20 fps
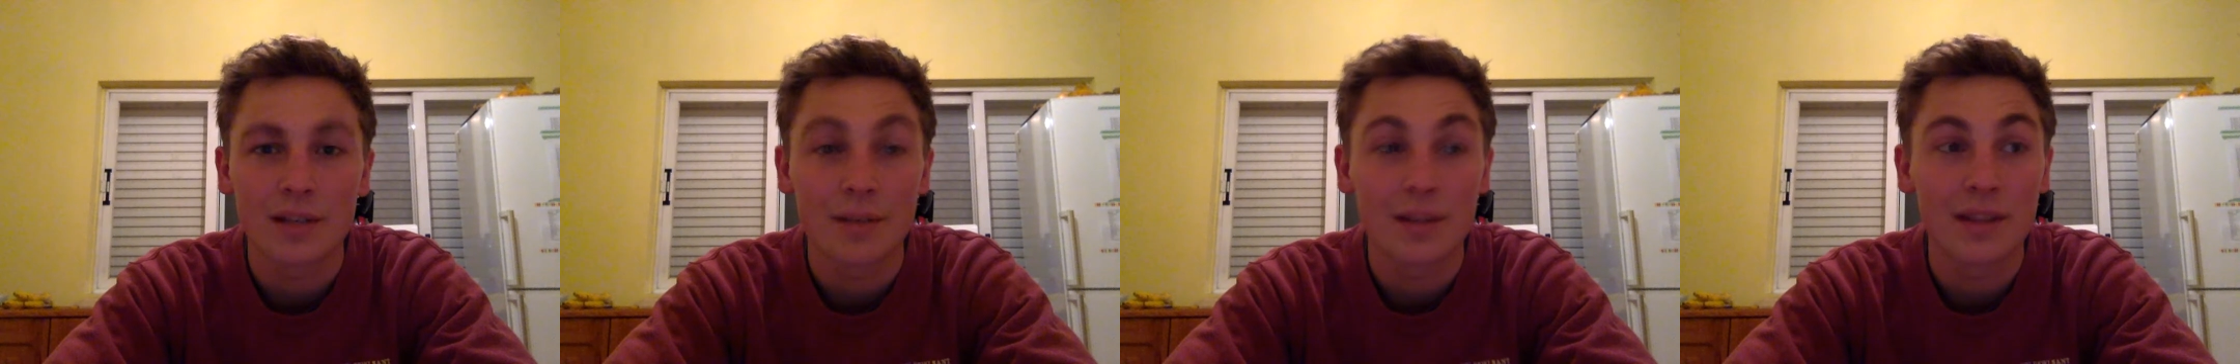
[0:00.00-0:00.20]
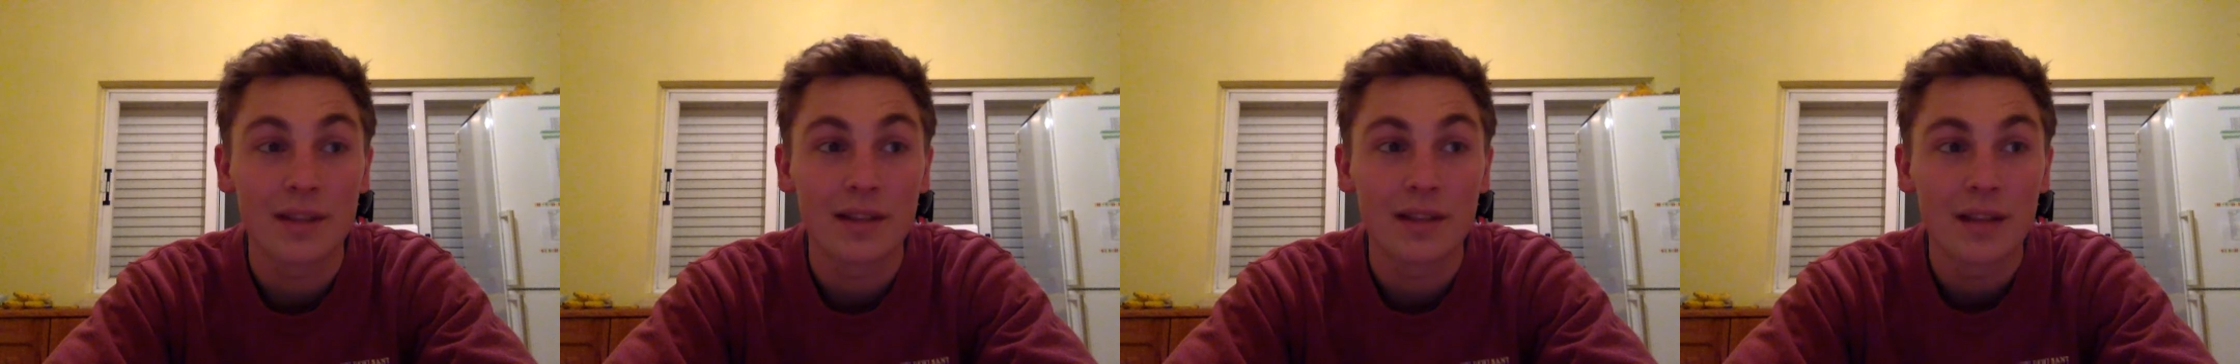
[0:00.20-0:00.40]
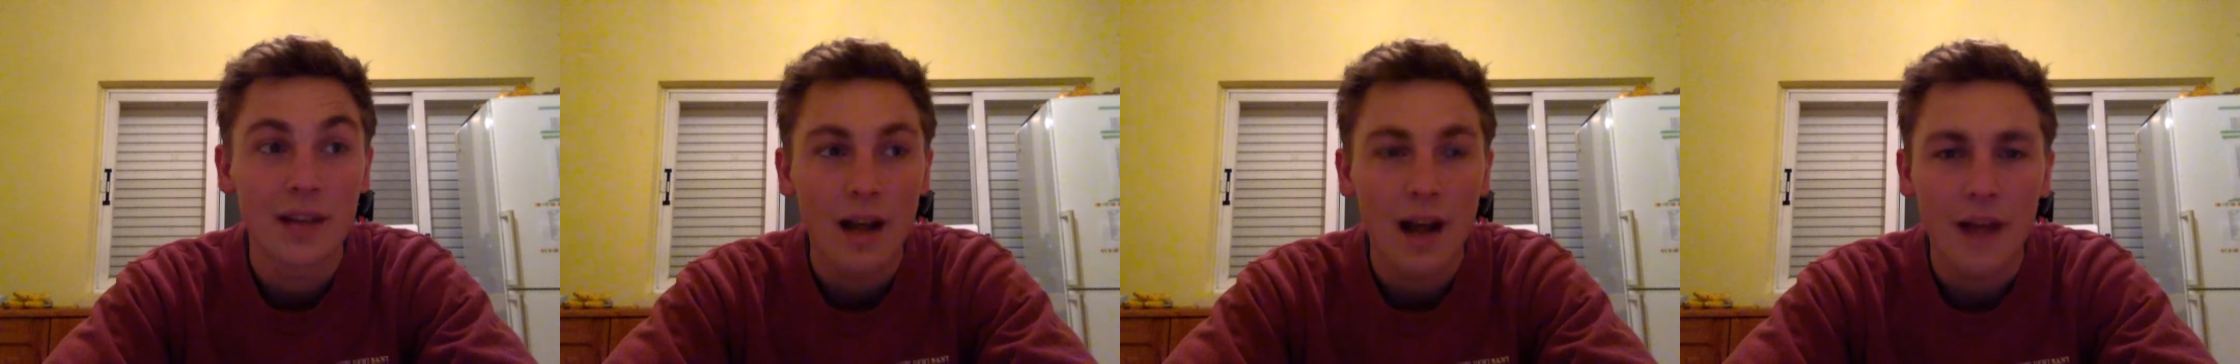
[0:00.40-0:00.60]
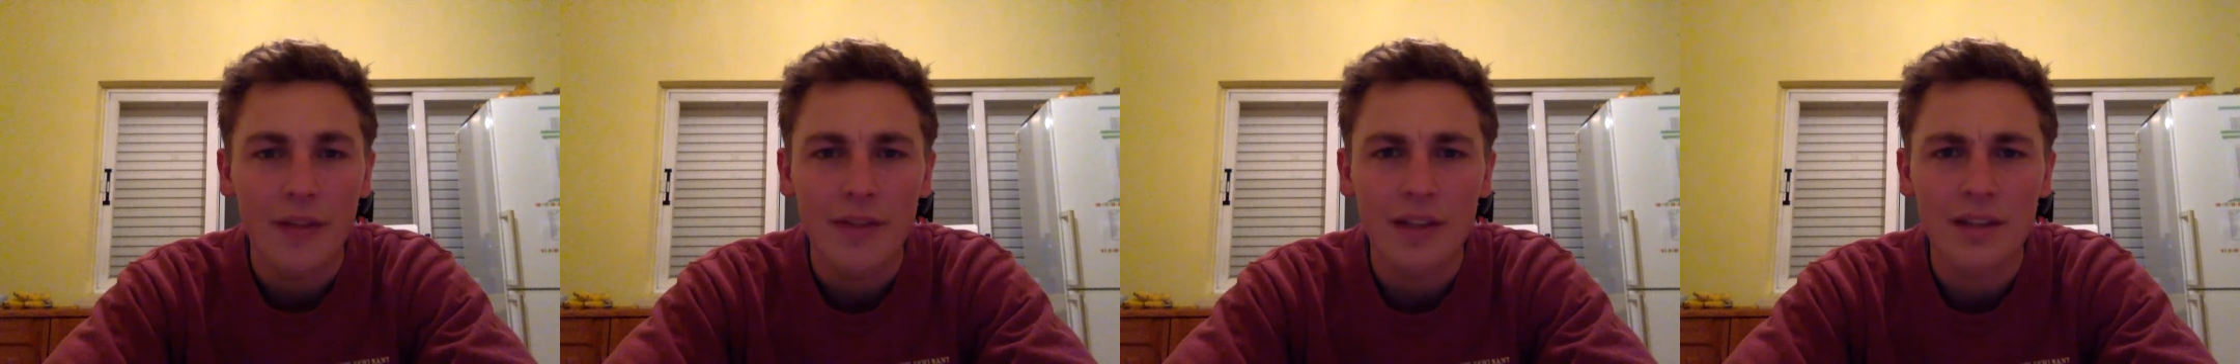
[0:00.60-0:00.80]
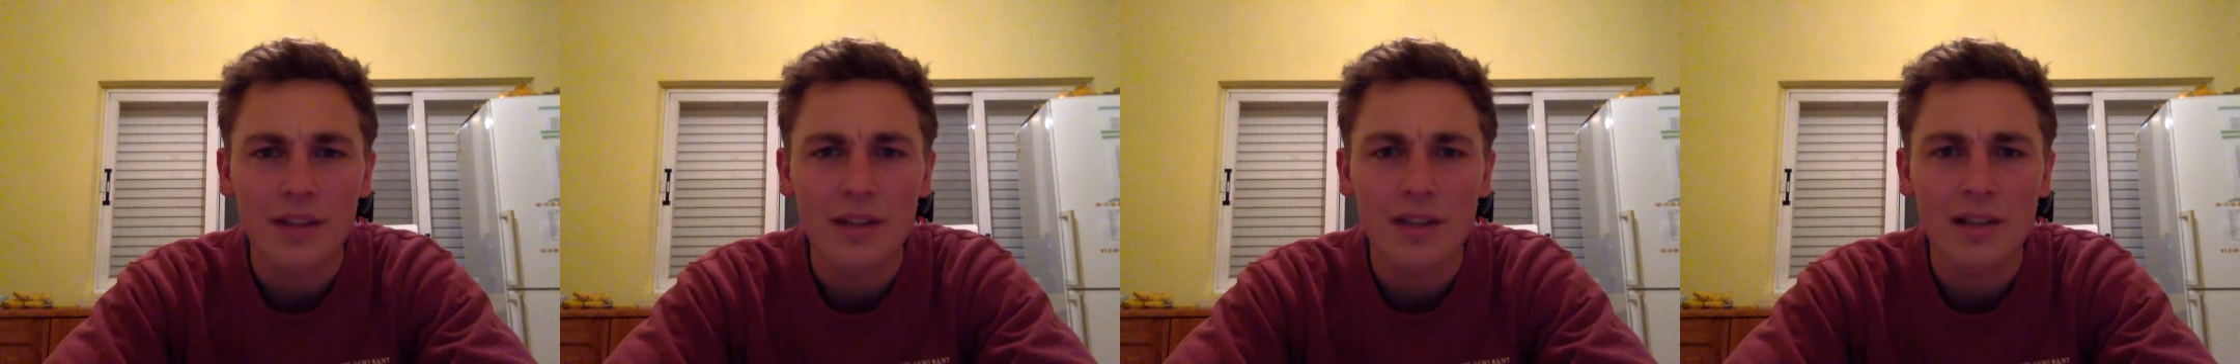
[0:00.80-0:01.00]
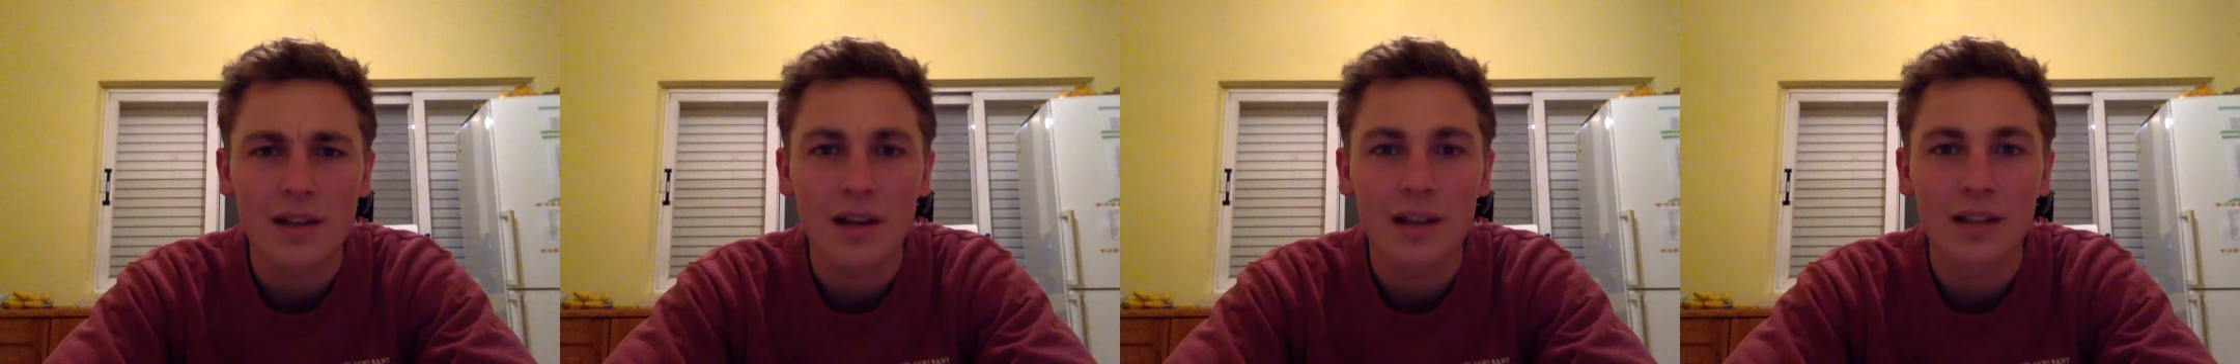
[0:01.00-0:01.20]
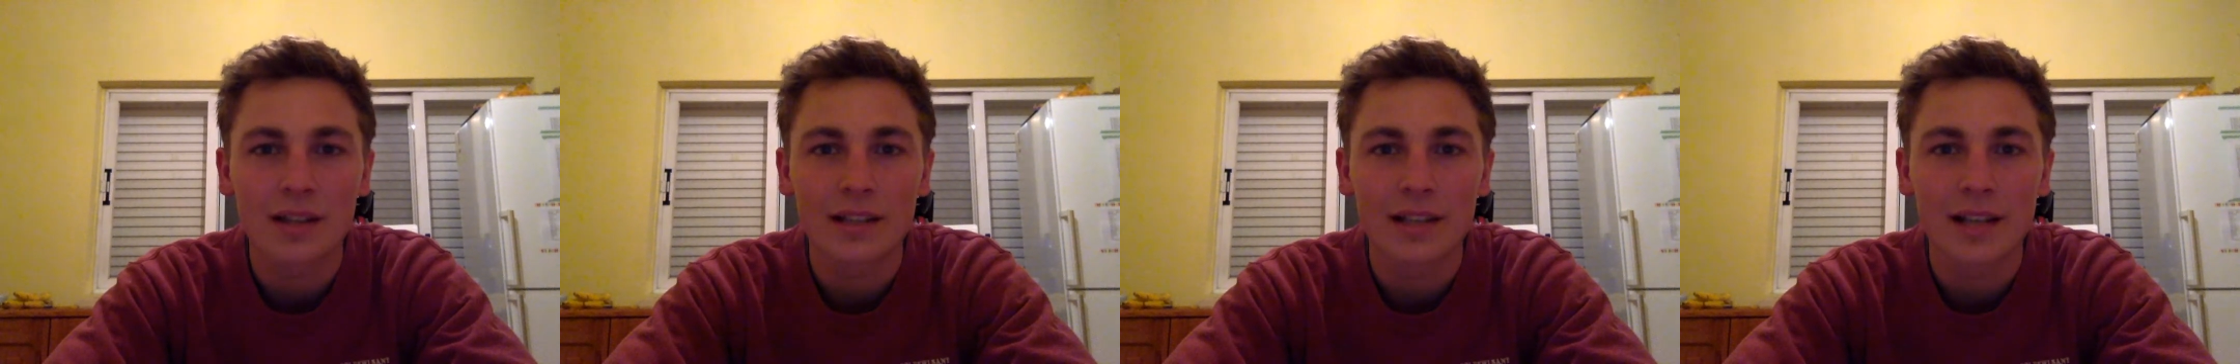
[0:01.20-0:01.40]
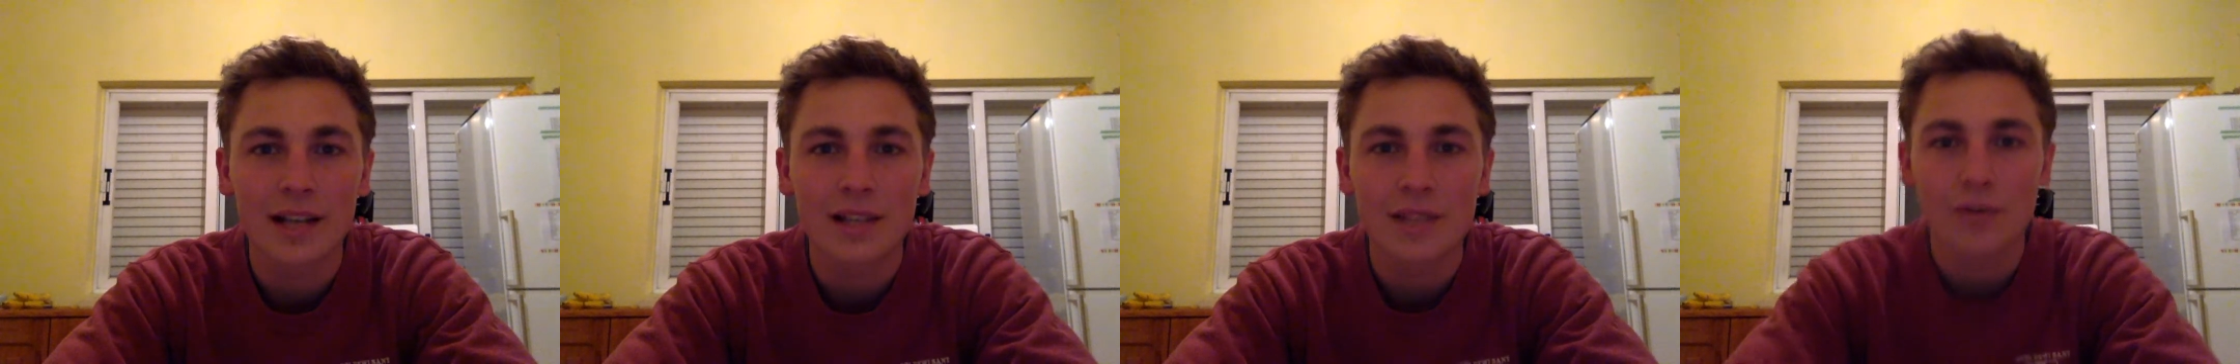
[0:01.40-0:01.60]
I mean, I think this island
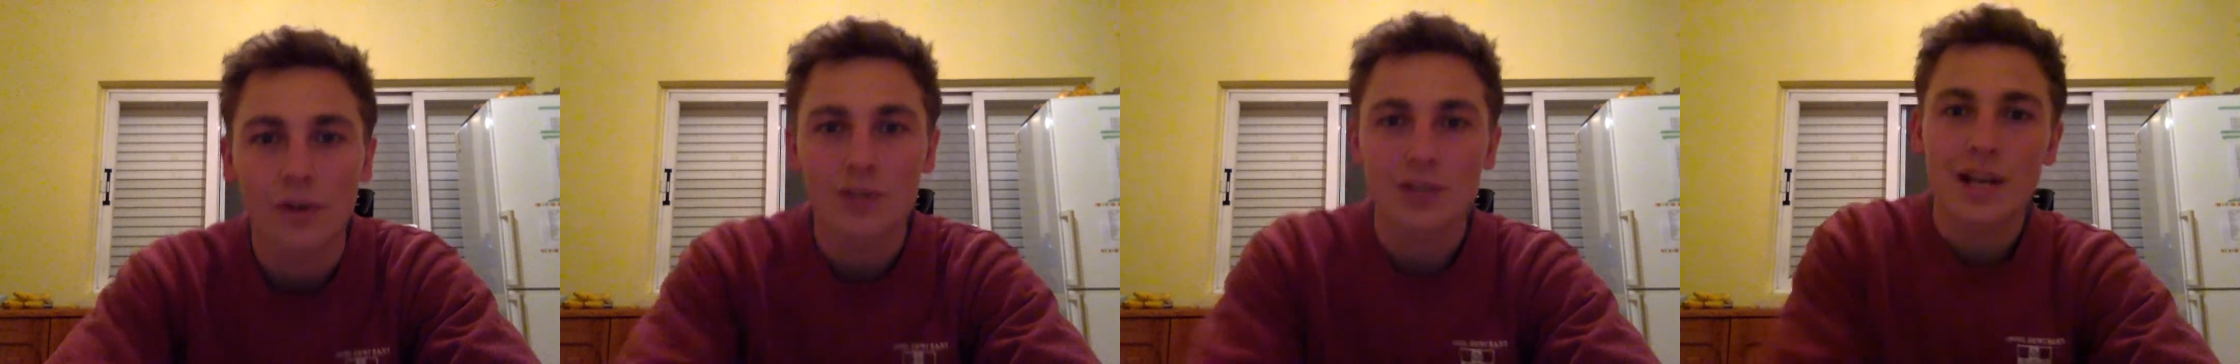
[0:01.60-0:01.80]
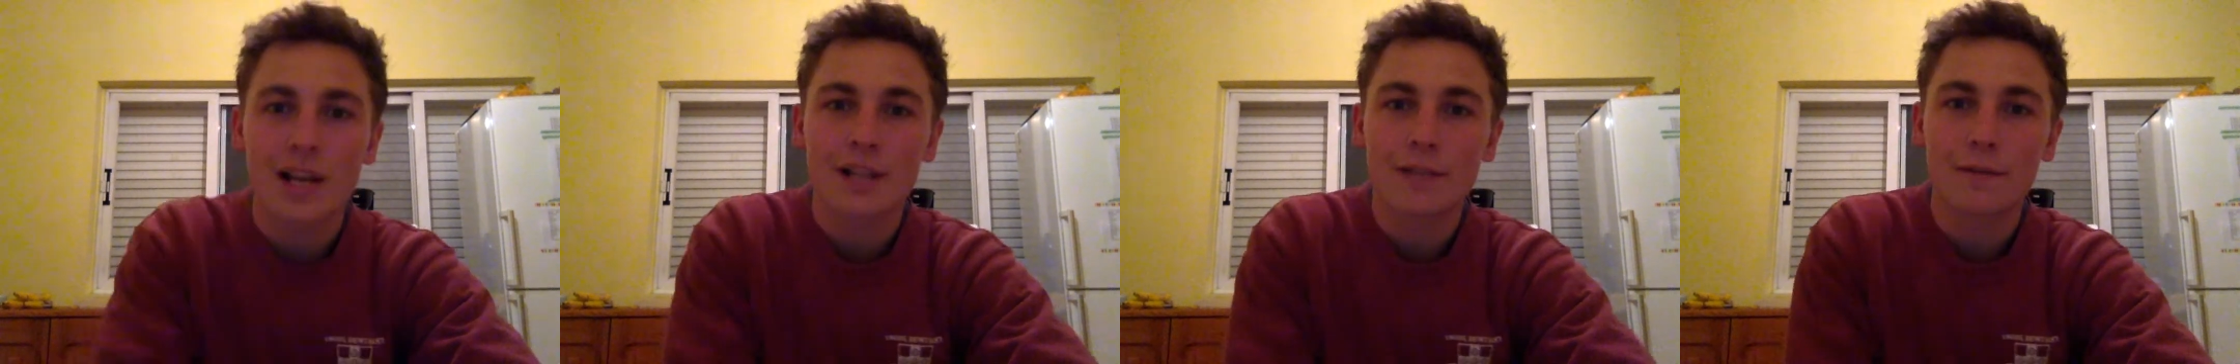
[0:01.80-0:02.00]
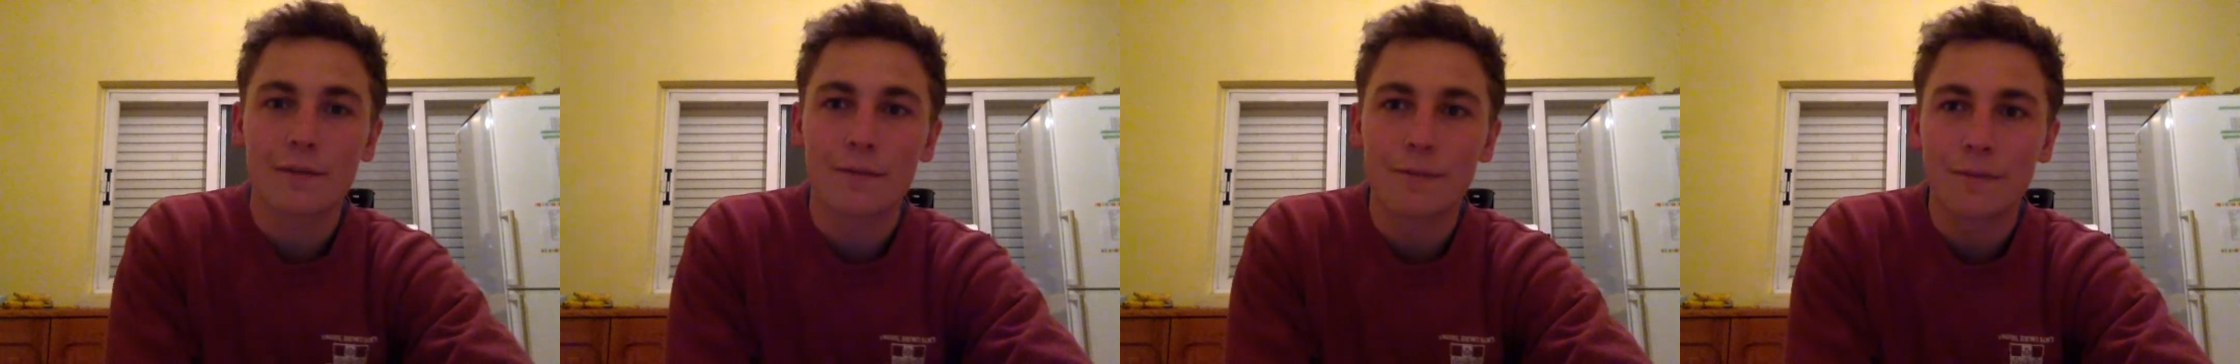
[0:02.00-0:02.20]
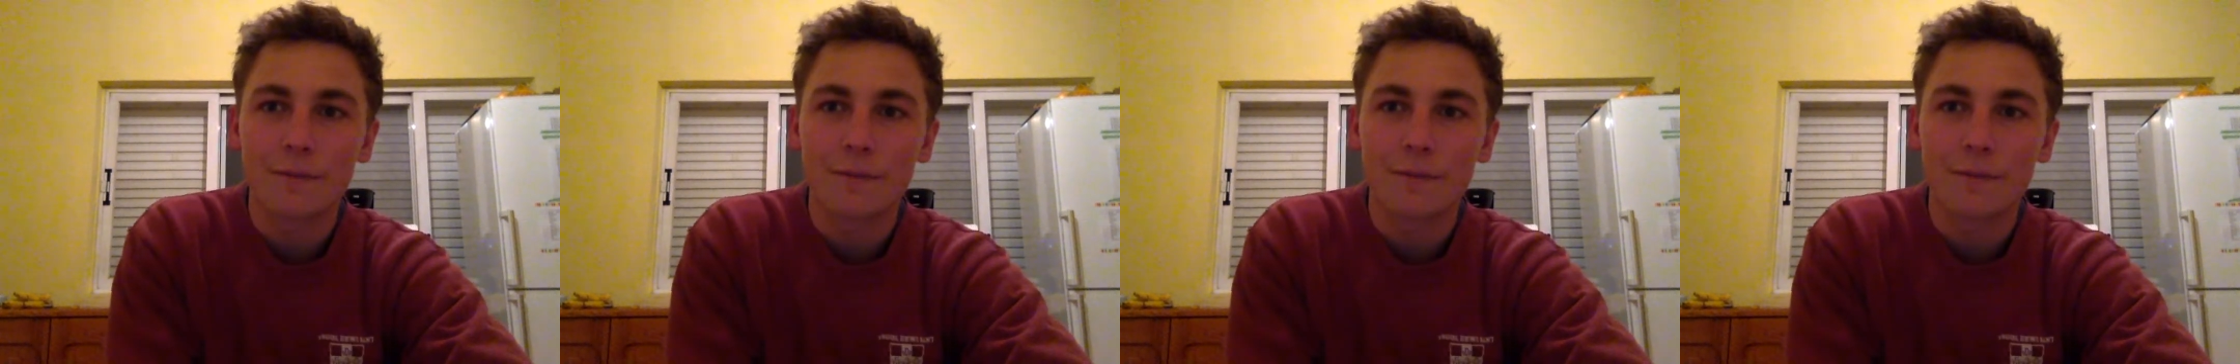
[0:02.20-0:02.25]
Lesbos has